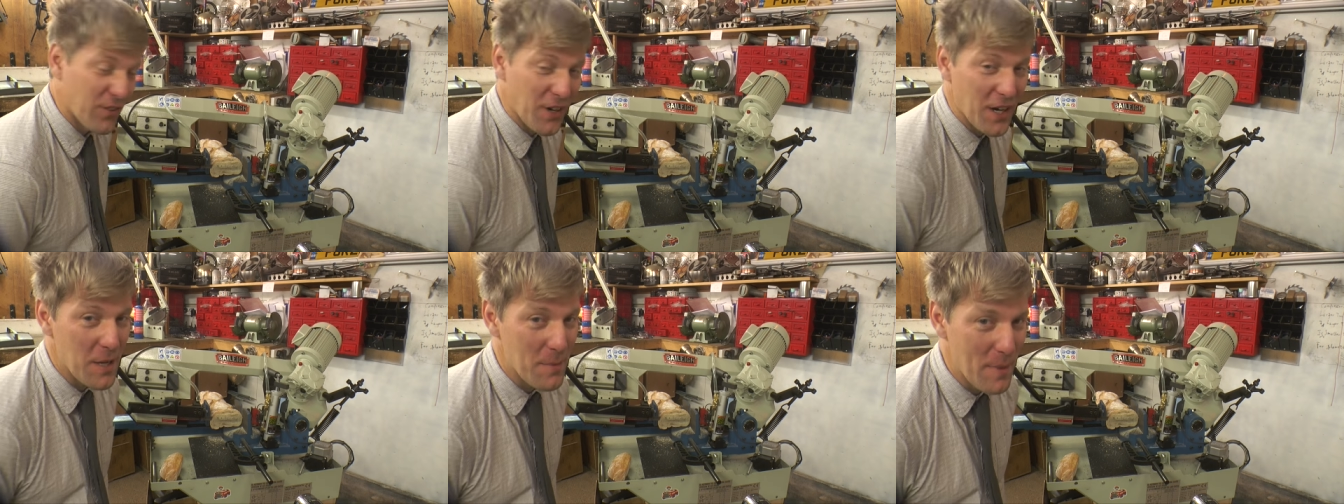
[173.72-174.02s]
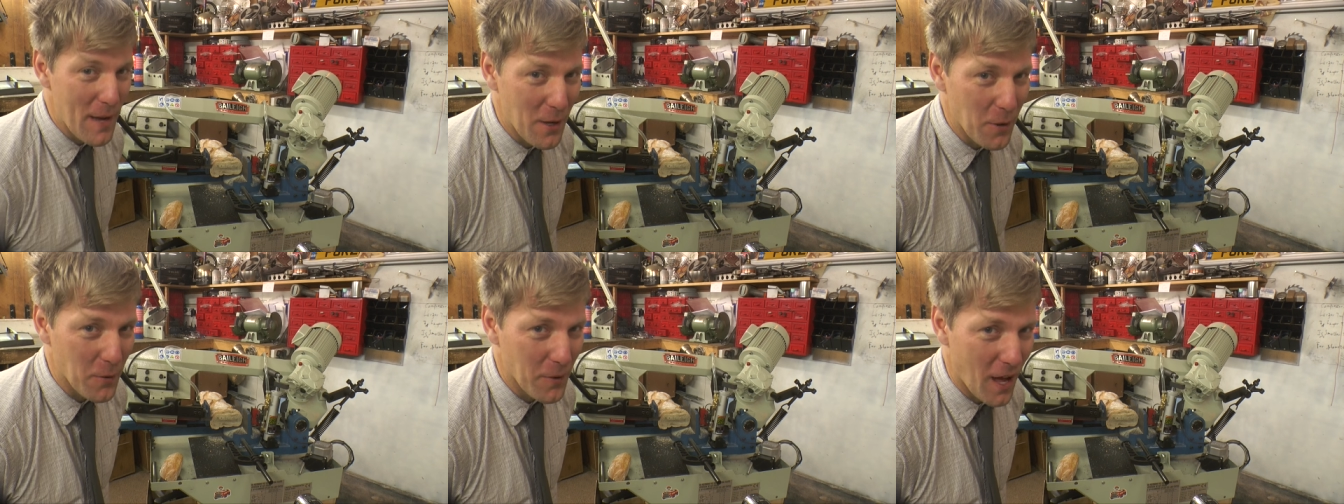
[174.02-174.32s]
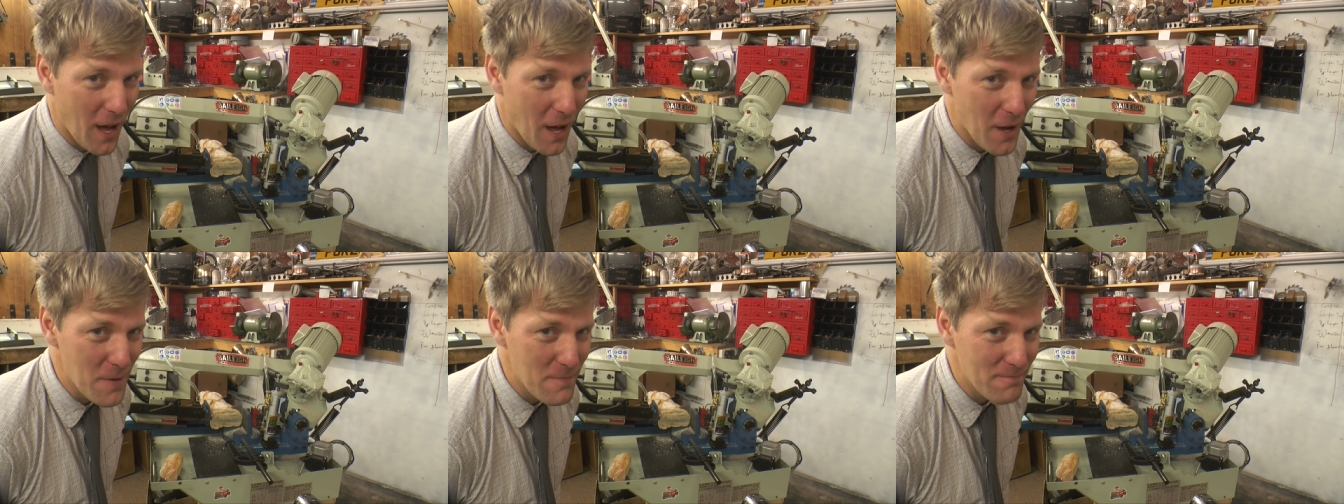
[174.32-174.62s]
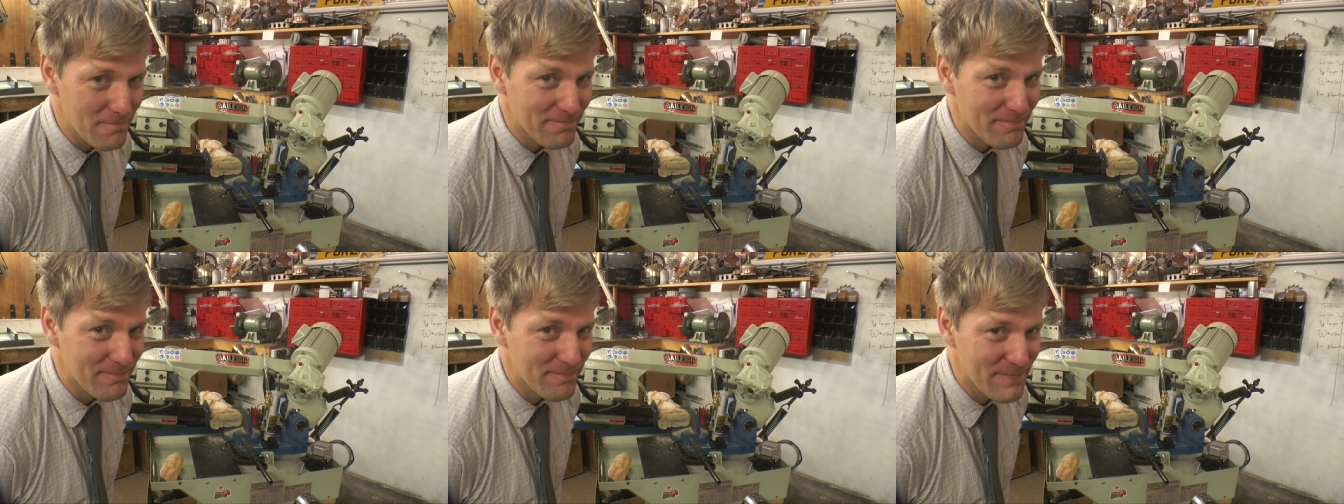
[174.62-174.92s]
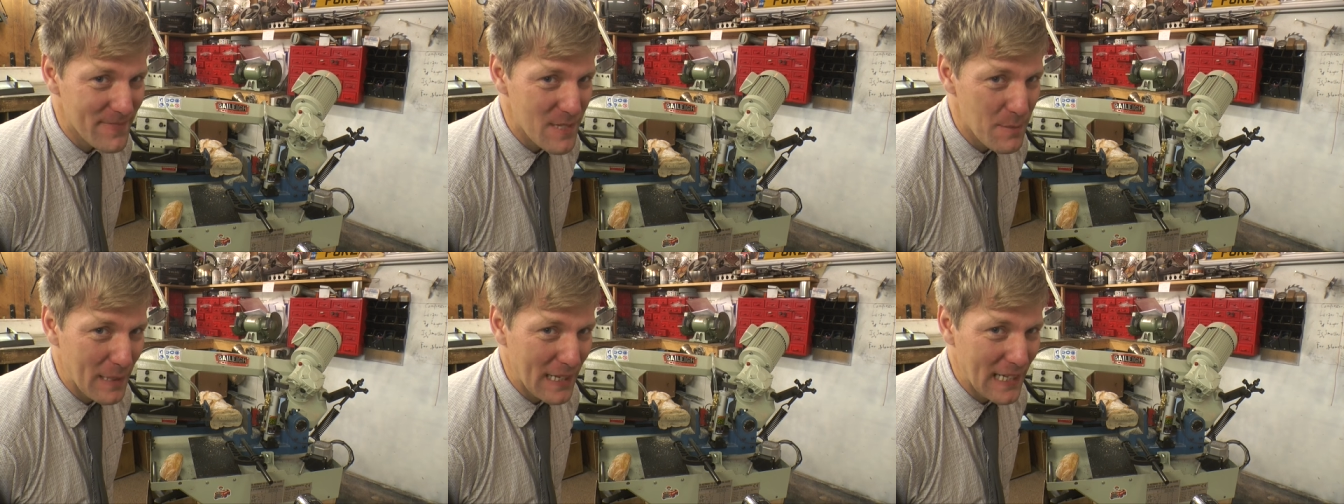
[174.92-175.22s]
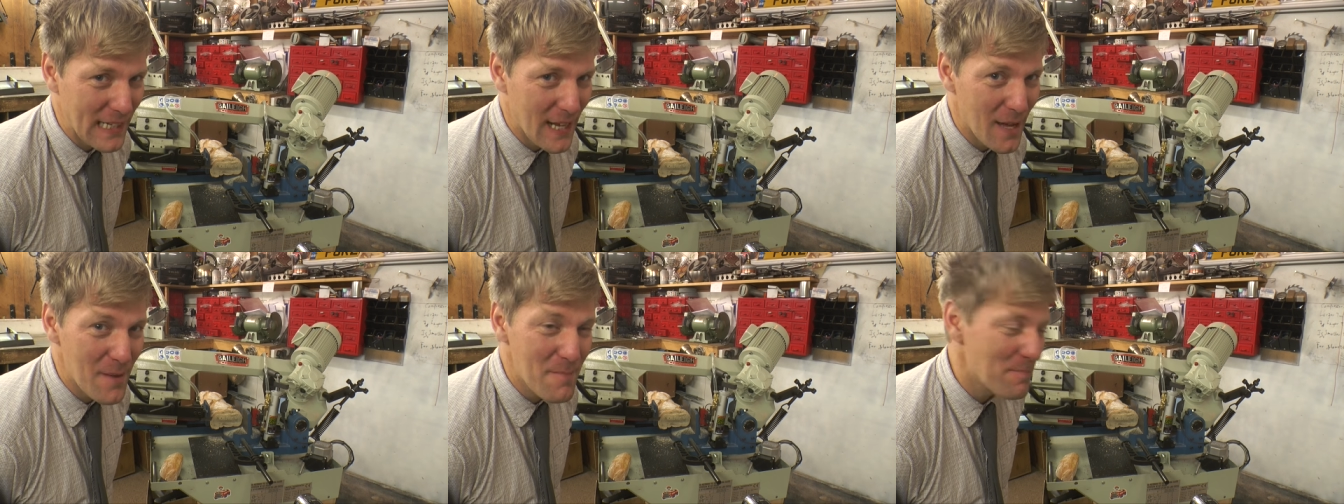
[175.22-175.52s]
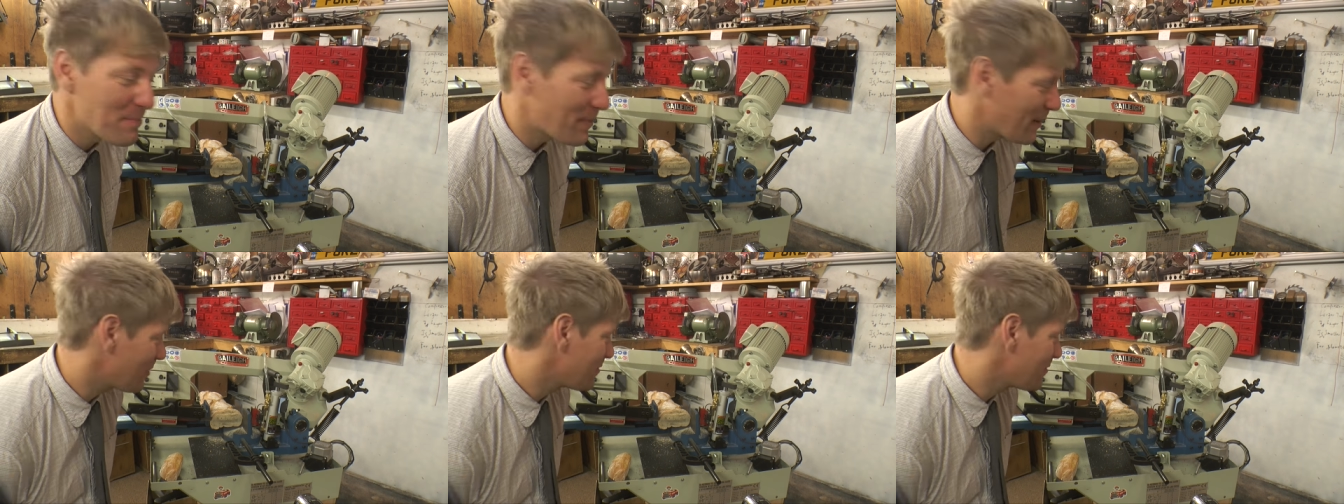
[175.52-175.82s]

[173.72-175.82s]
3 mil though, it's a bit limp.